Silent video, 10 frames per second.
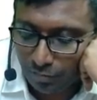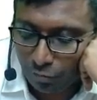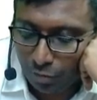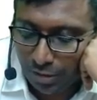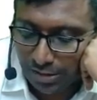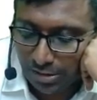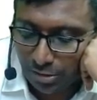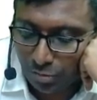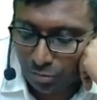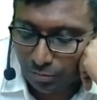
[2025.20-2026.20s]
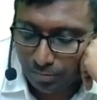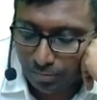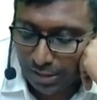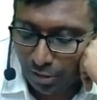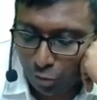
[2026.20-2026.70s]
What does he do?
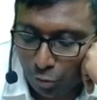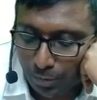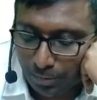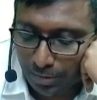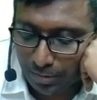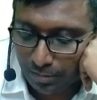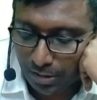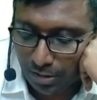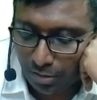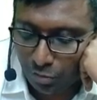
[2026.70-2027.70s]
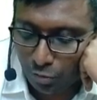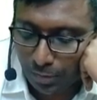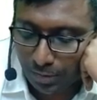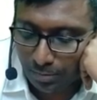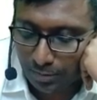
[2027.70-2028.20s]
Say Hindu paper, the Hindu
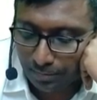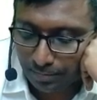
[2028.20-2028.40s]
paper.